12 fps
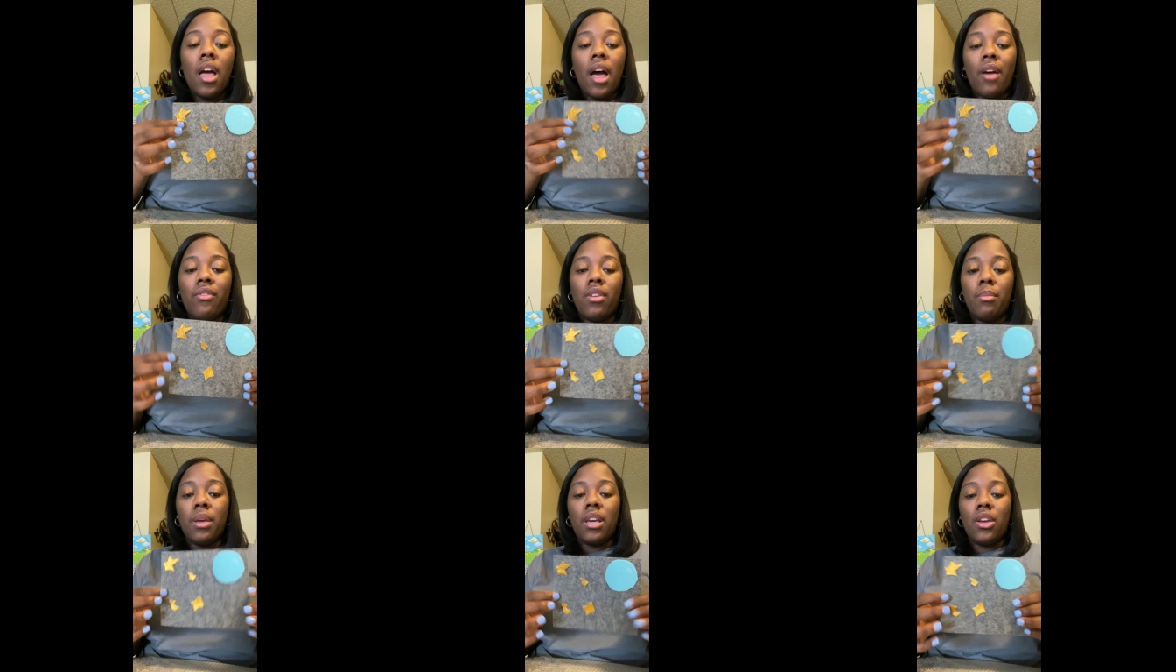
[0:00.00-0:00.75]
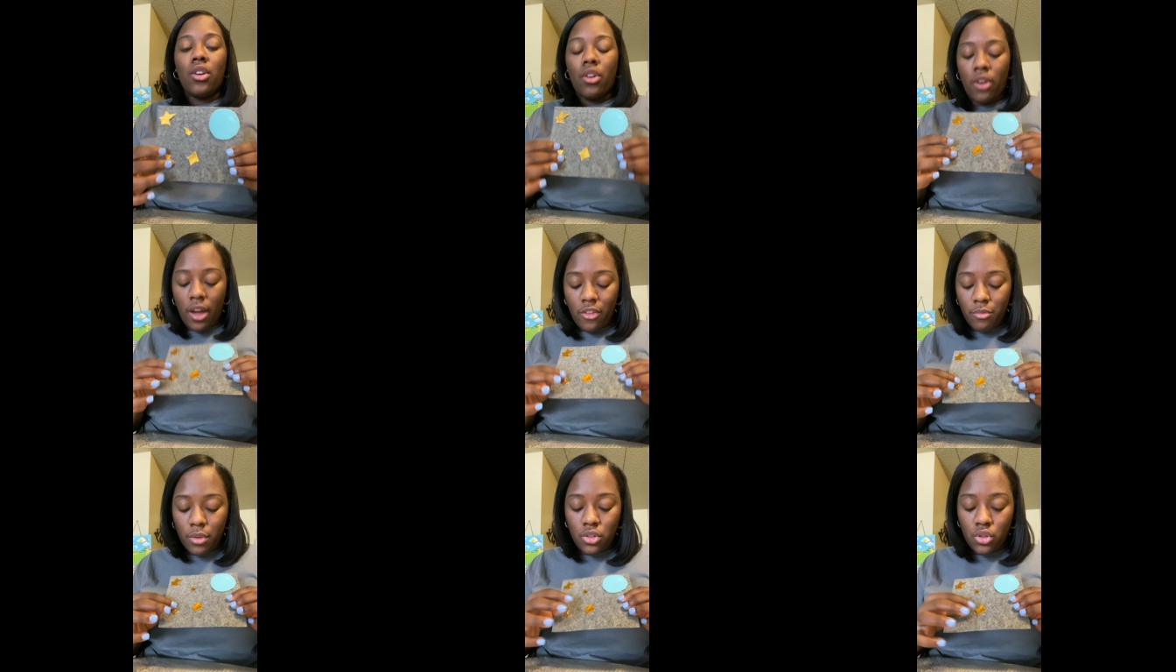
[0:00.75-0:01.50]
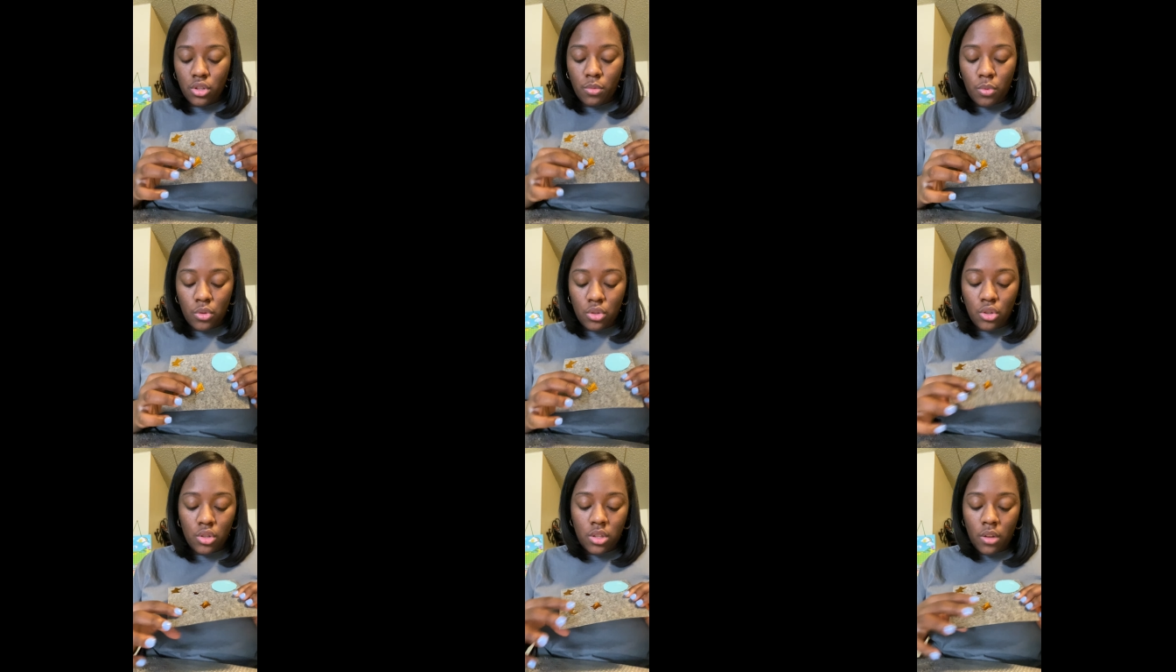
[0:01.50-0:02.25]
Have fun making your craft. Make sure to post
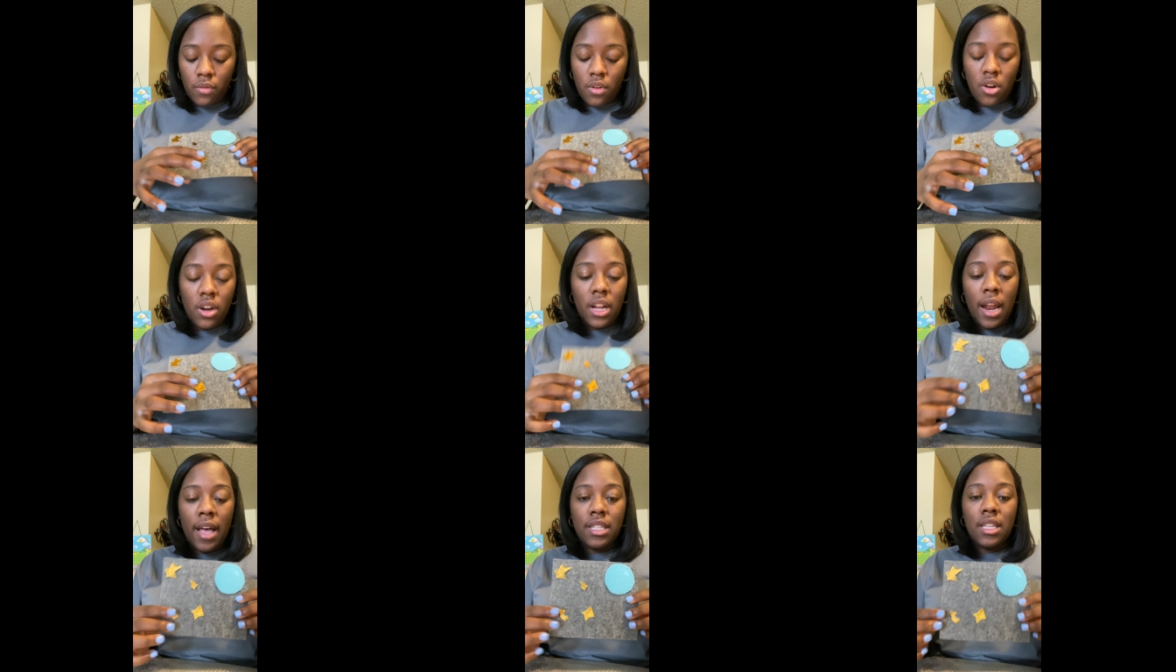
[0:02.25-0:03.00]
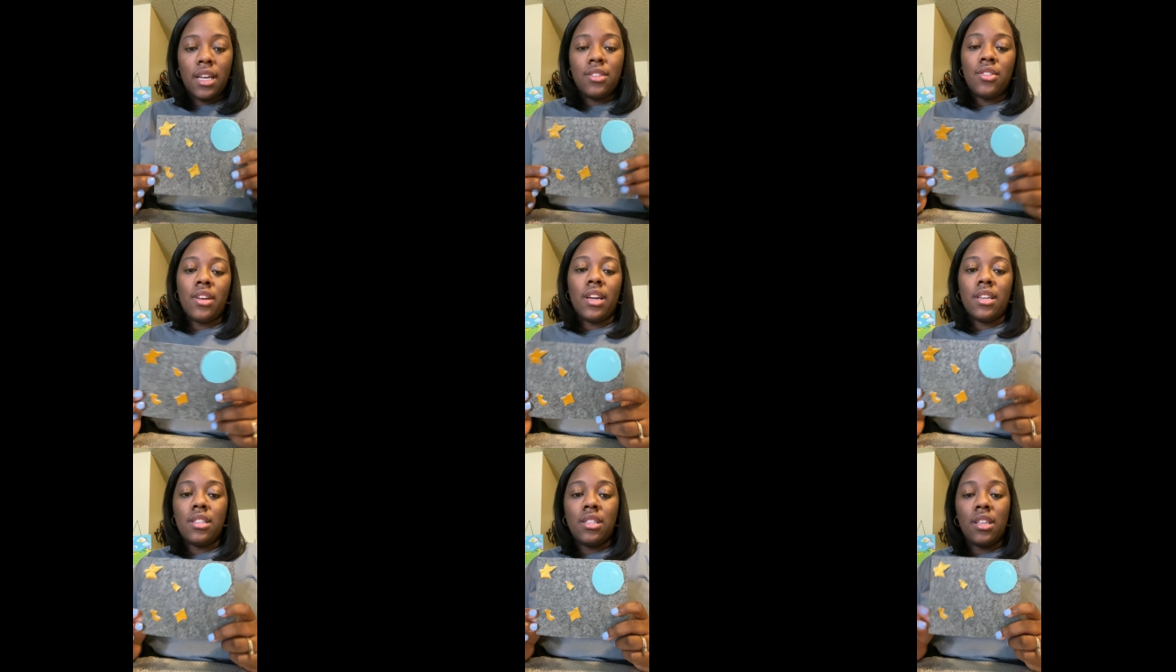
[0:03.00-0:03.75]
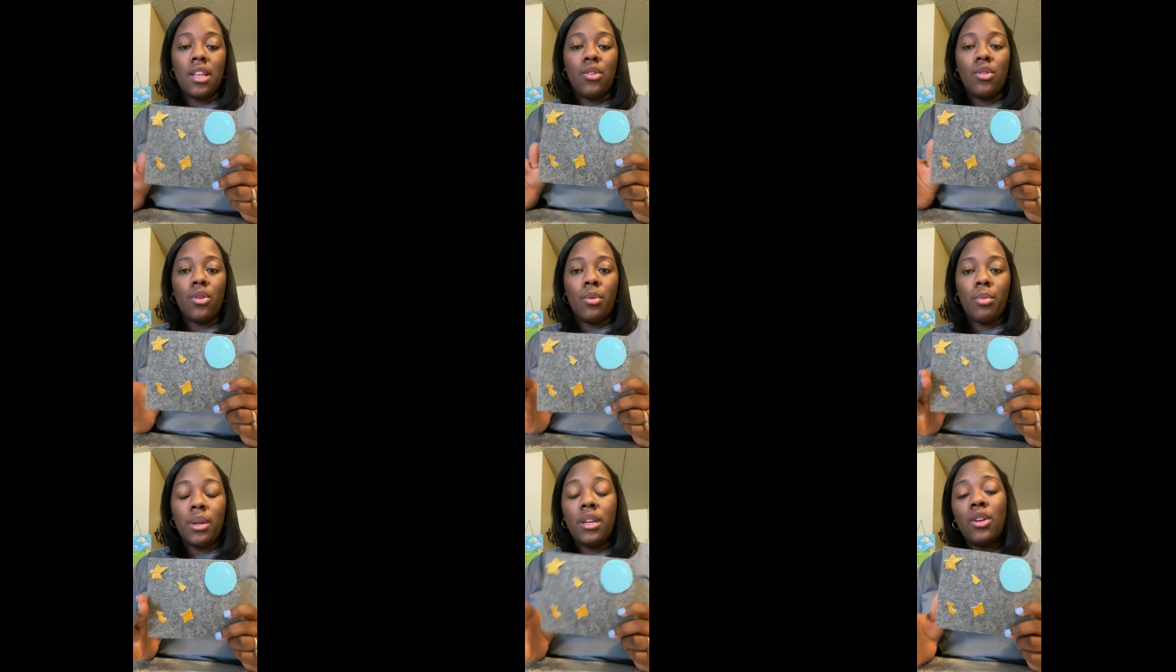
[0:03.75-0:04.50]
your stuff on ClassDojo so that I can see that you
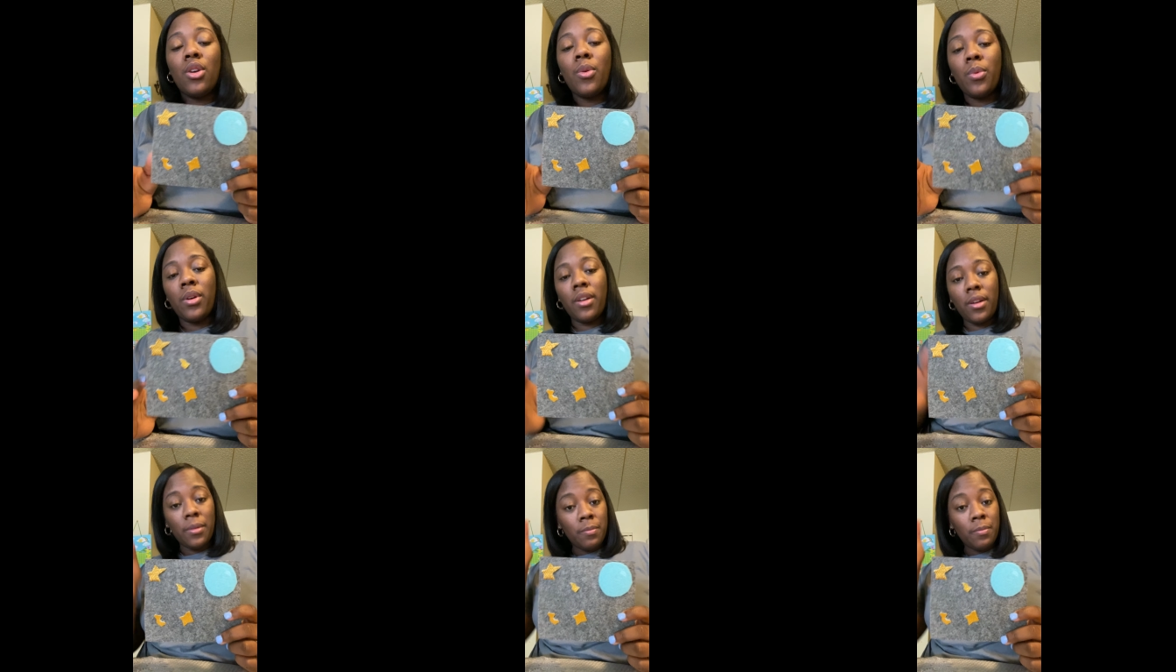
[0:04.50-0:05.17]
completed your work